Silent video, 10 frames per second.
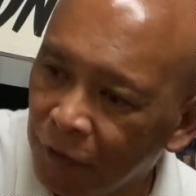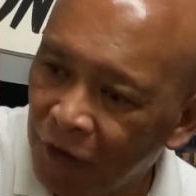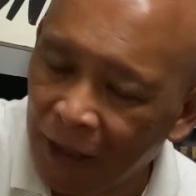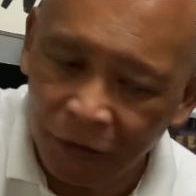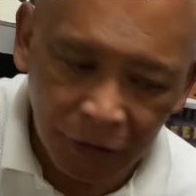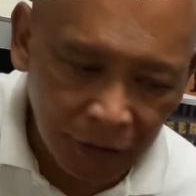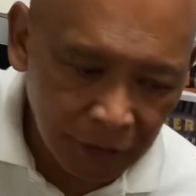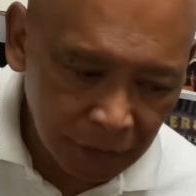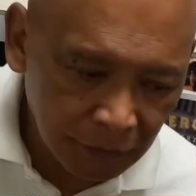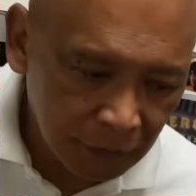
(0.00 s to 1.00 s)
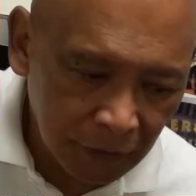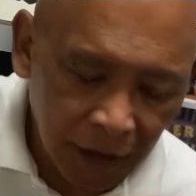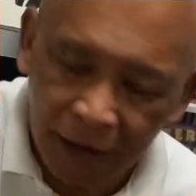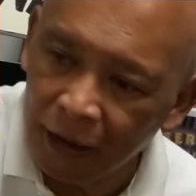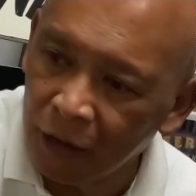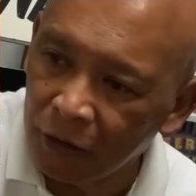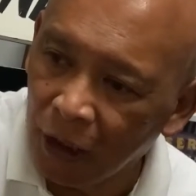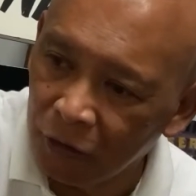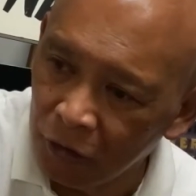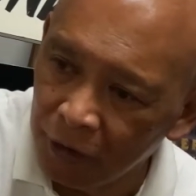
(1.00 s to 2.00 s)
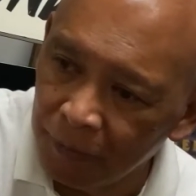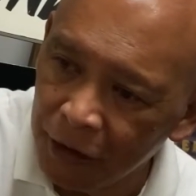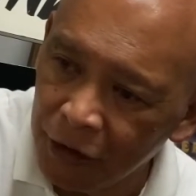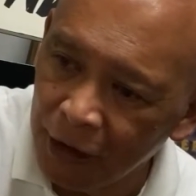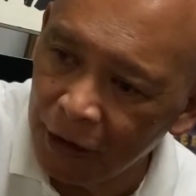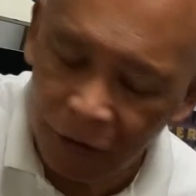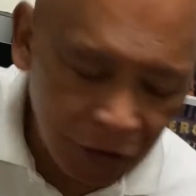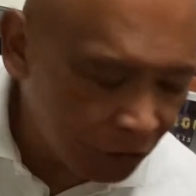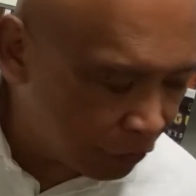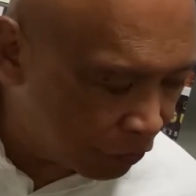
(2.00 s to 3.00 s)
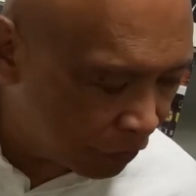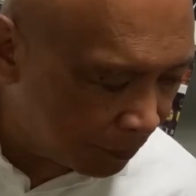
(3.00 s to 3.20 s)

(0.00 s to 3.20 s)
factor, like a tuning machine, just to tune